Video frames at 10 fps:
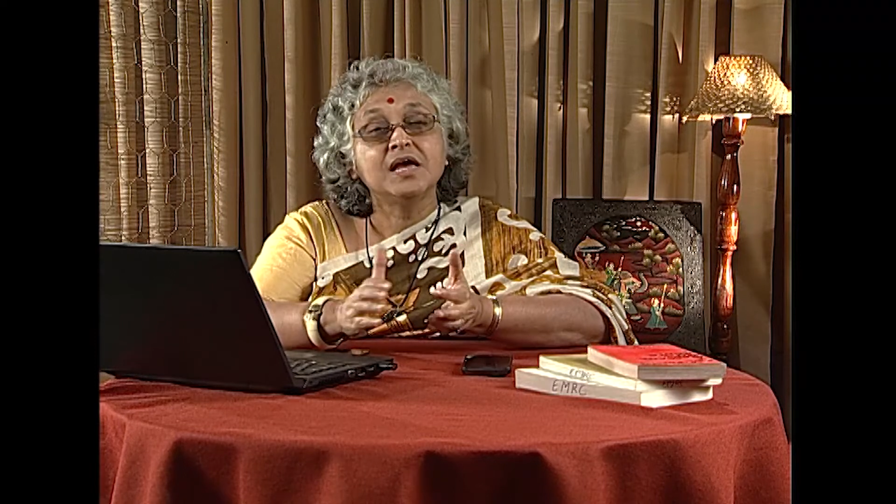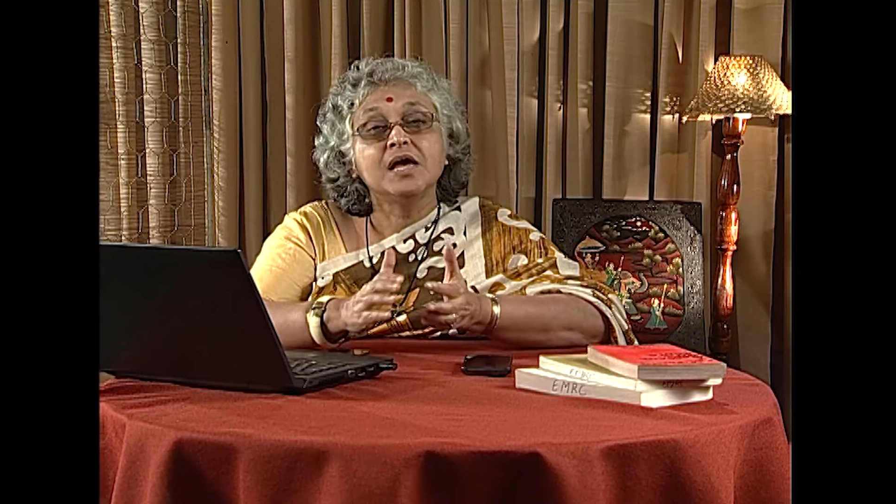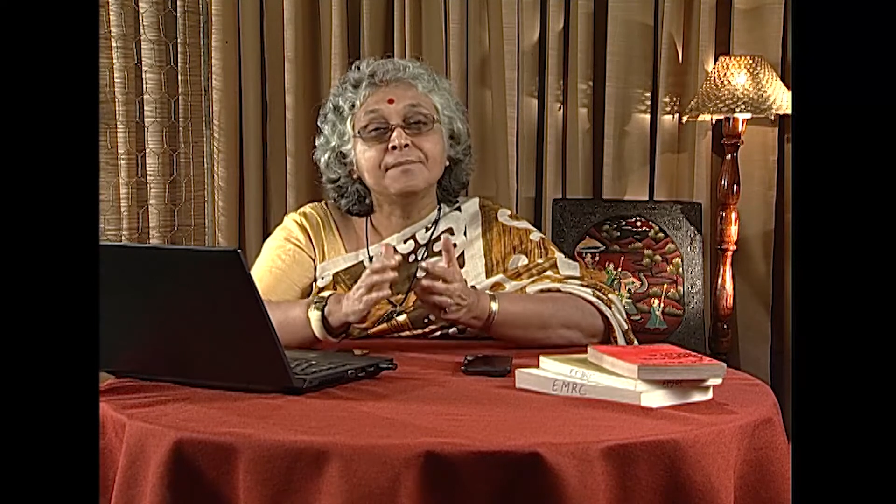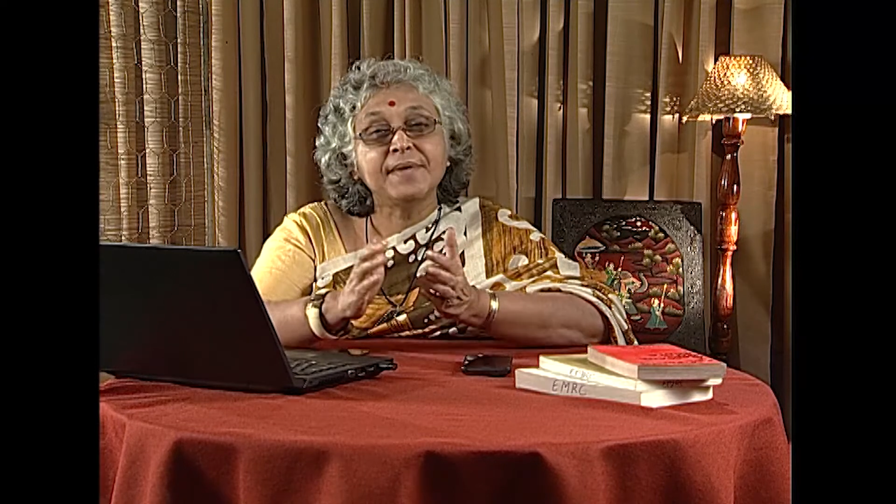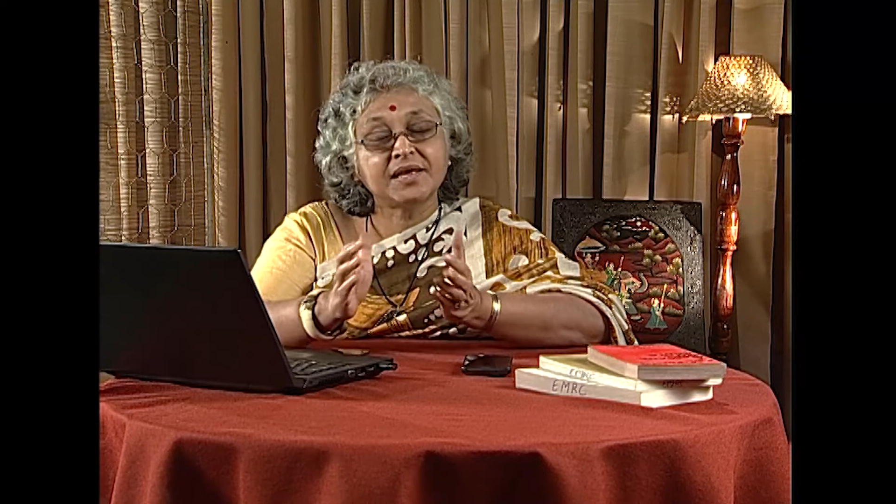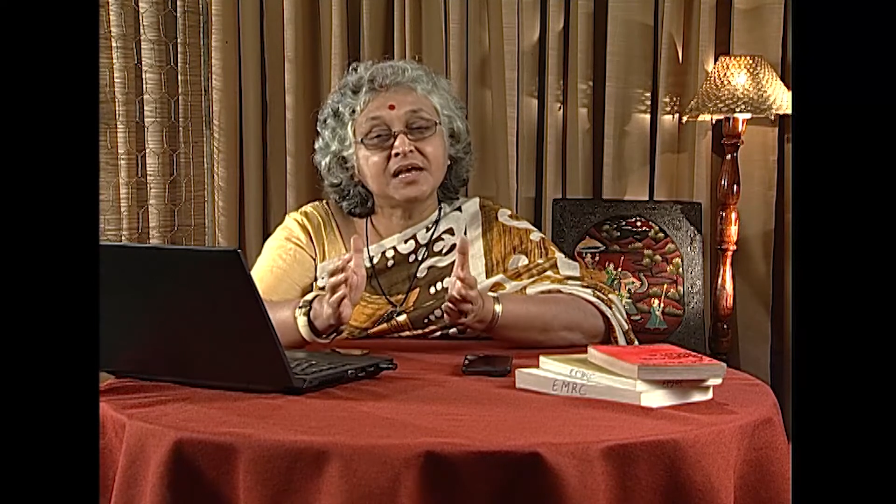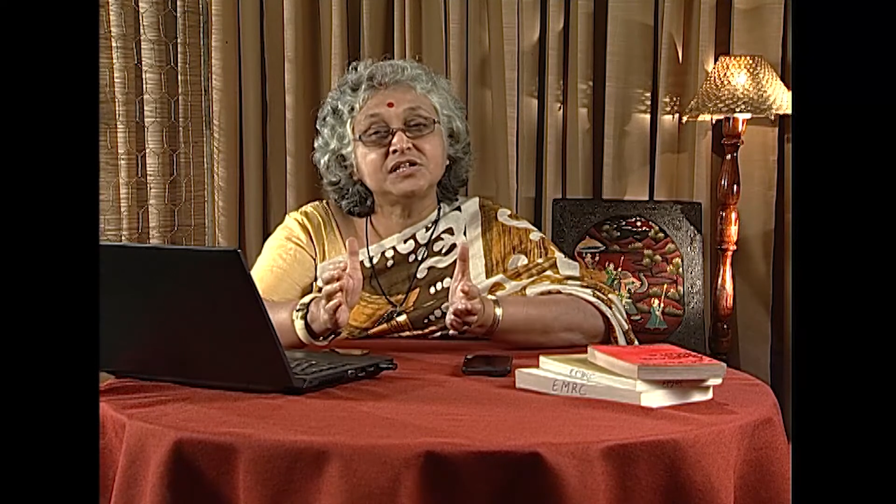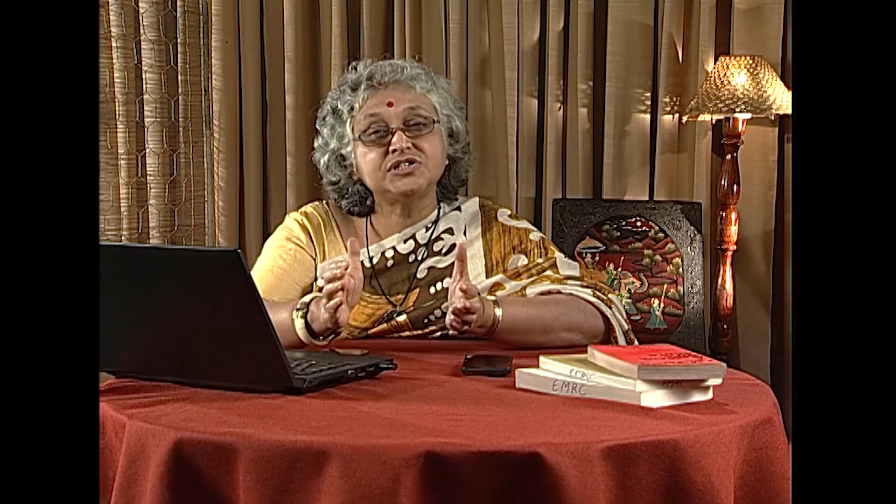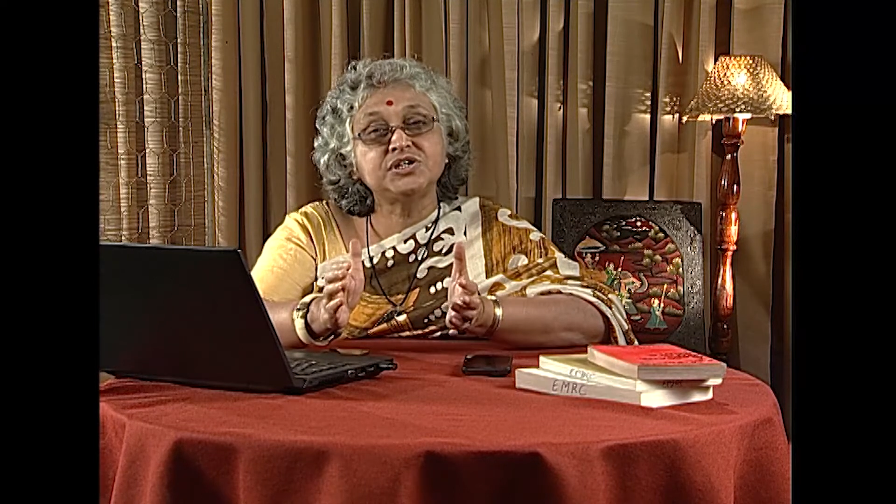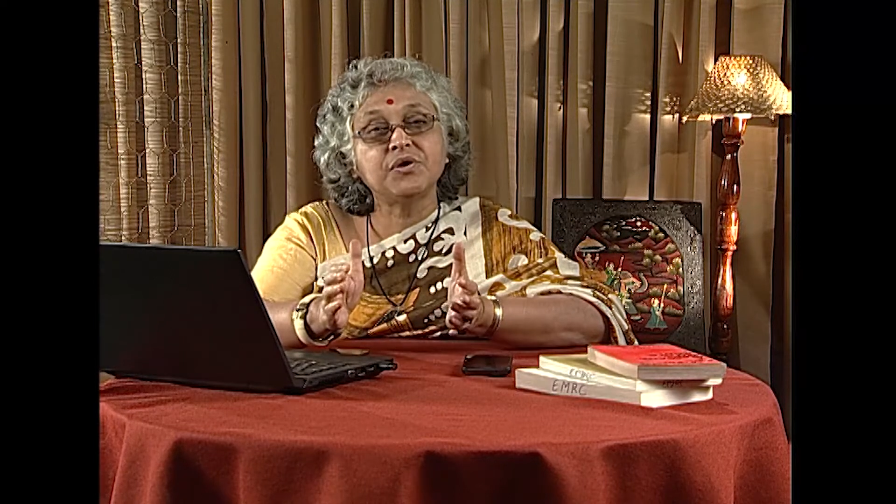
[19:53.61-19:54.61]
making
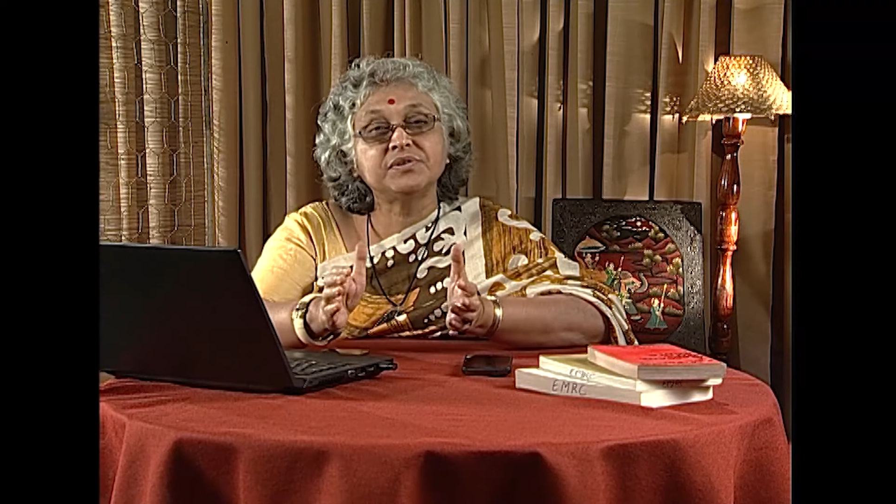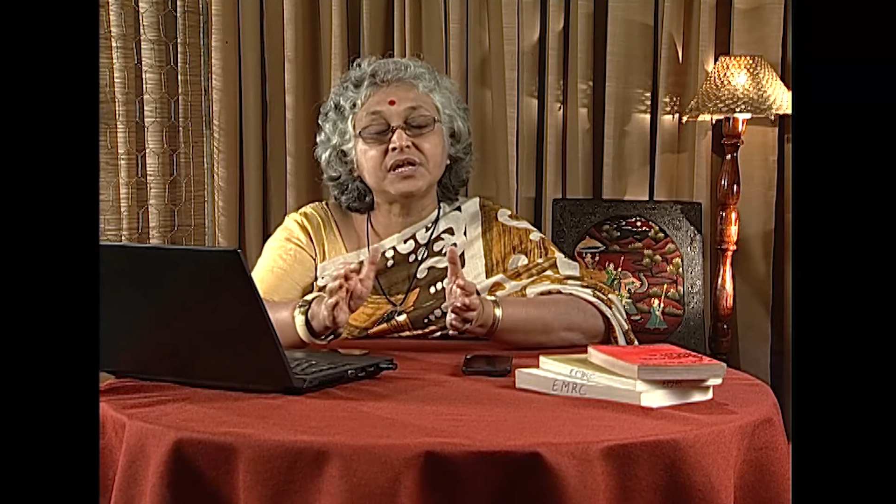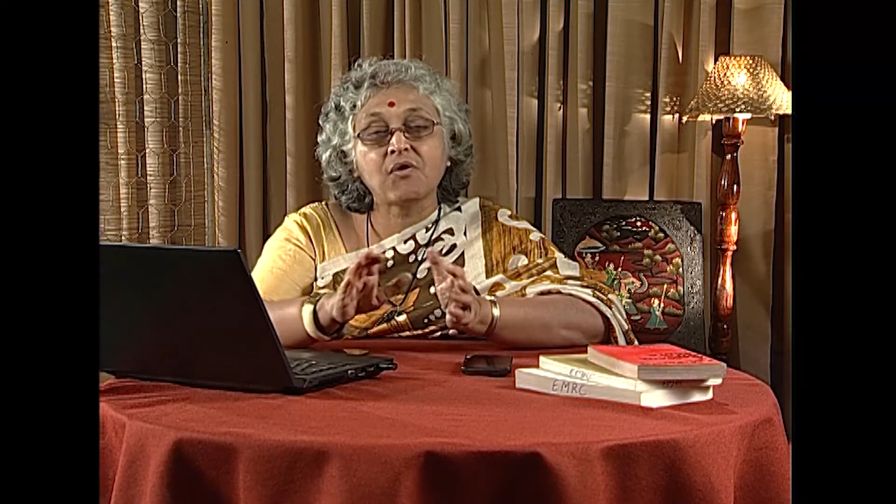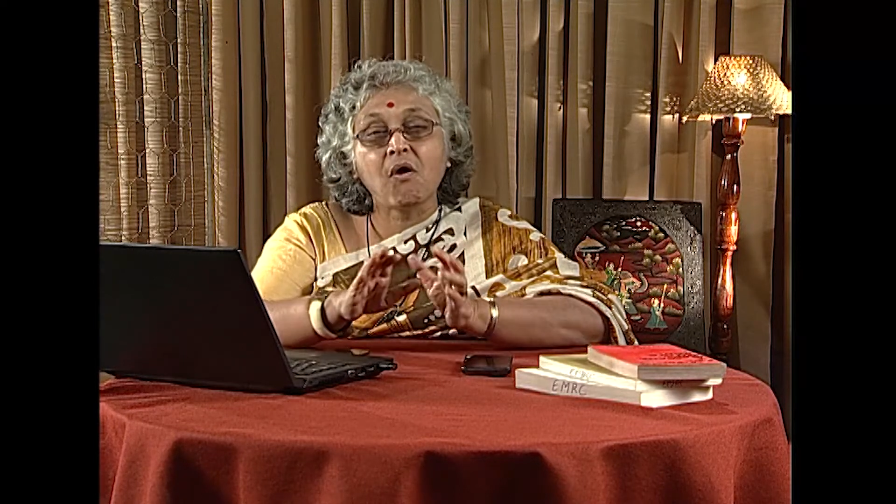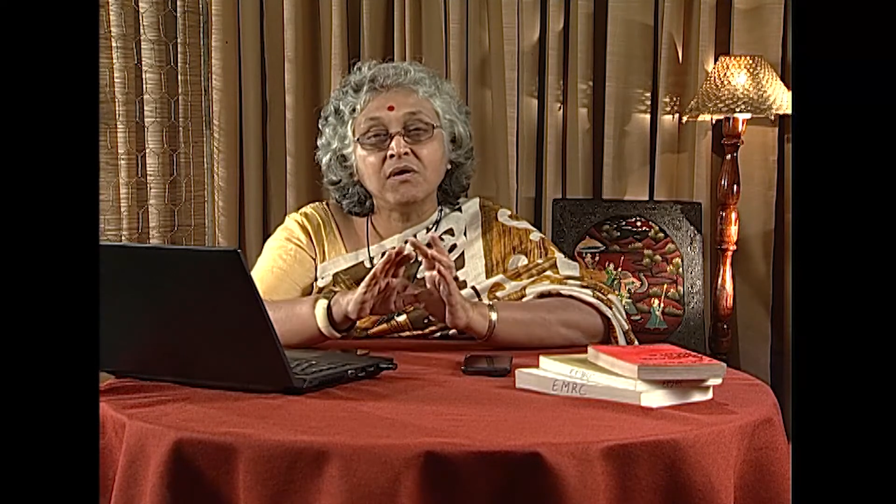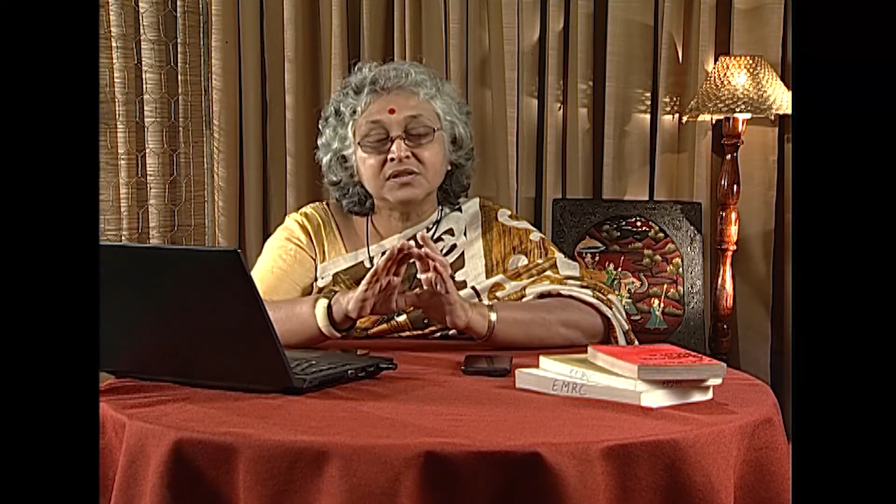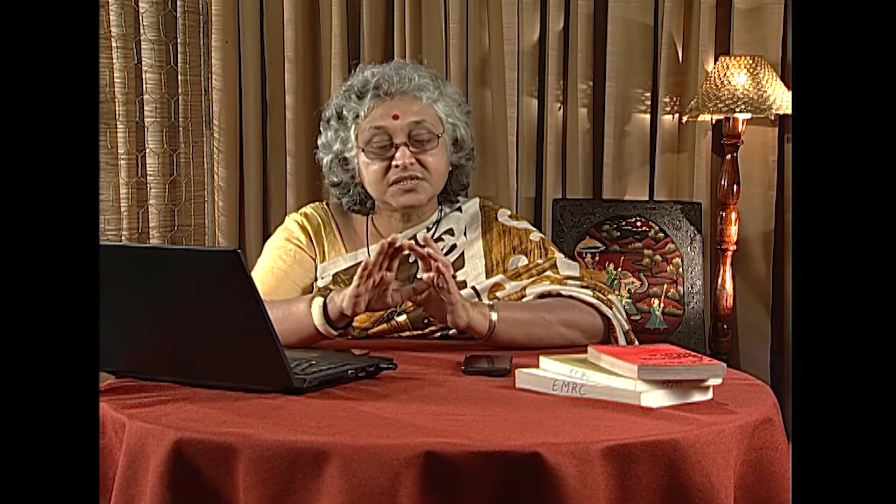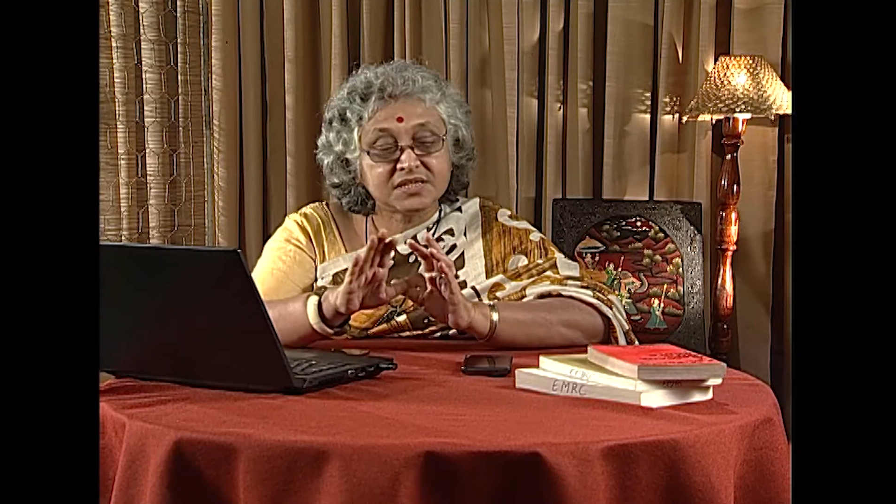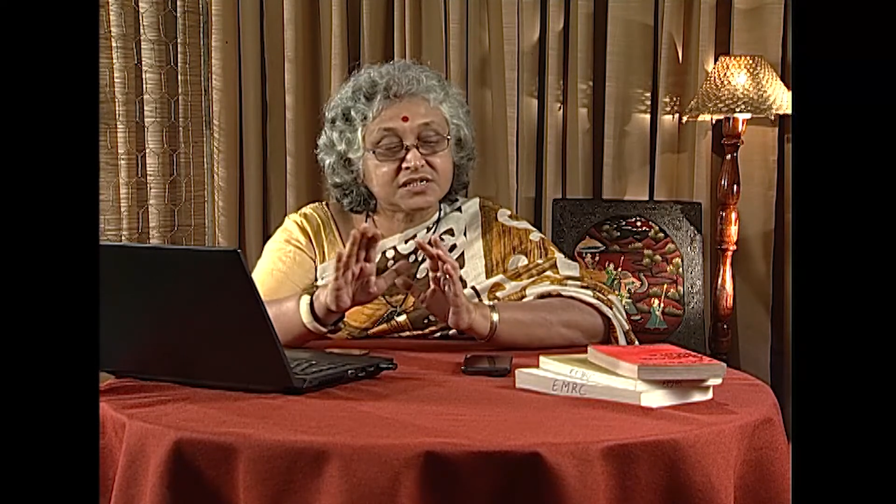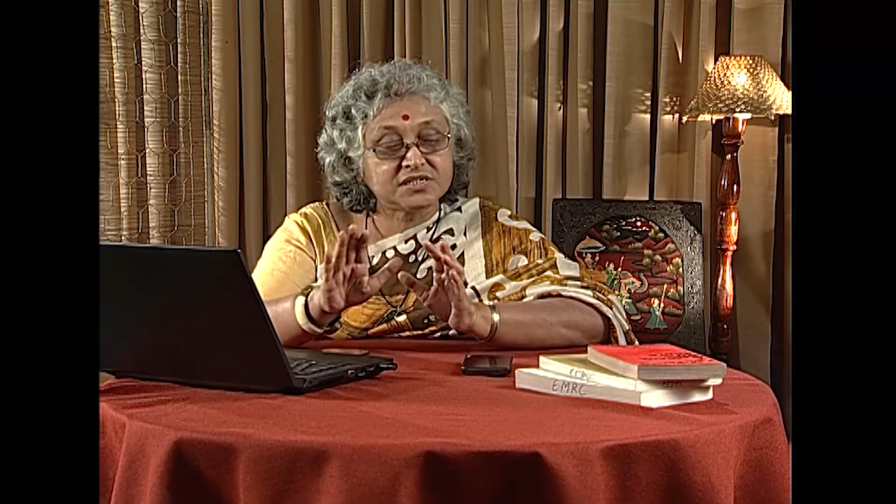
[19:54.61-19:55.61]
sure that all the
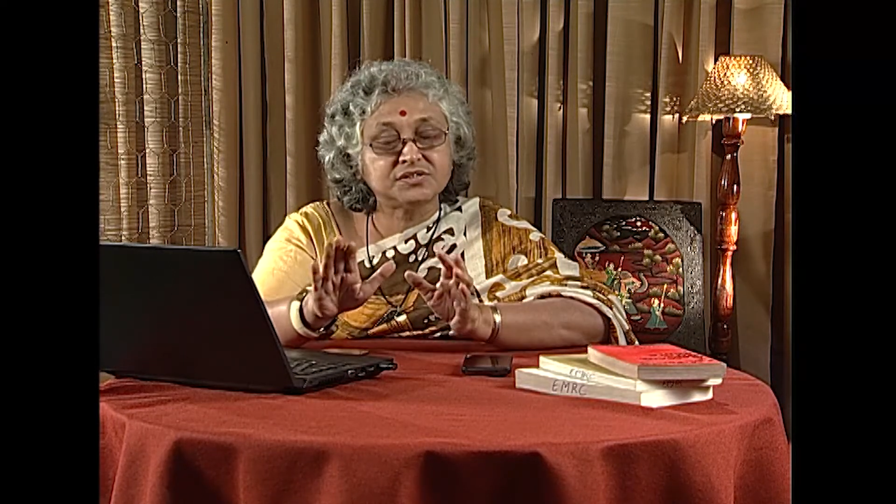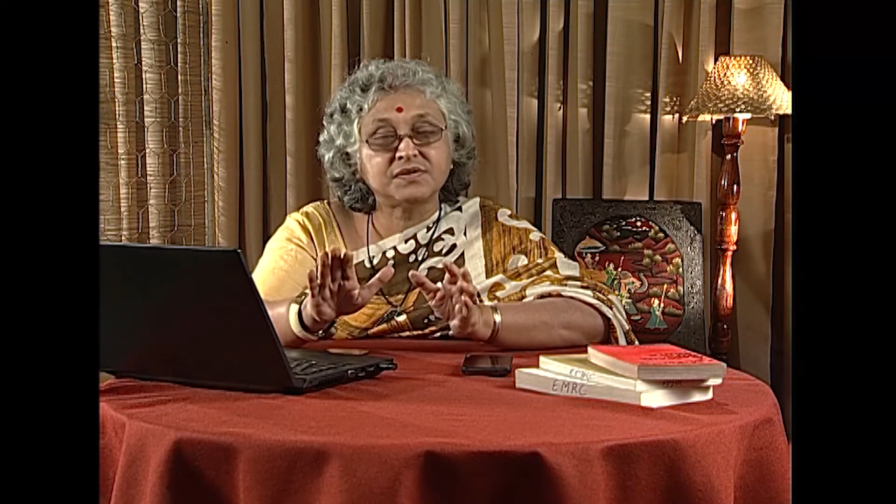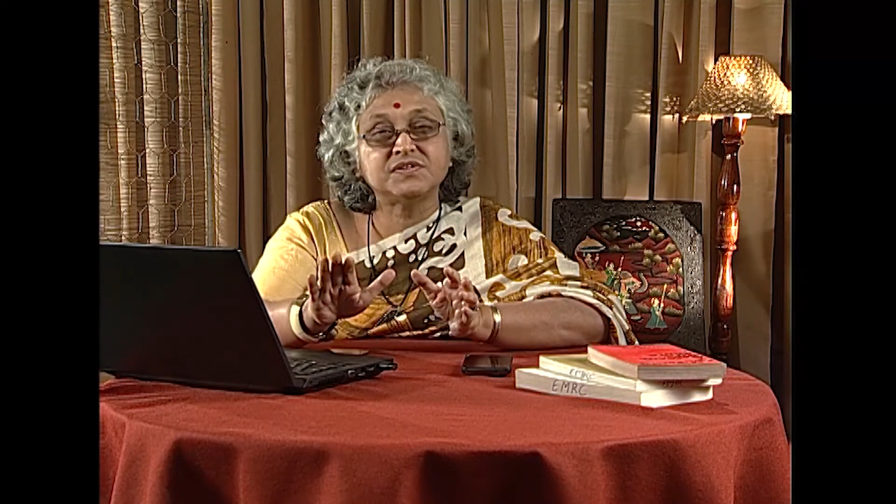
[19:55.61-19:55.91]
sections of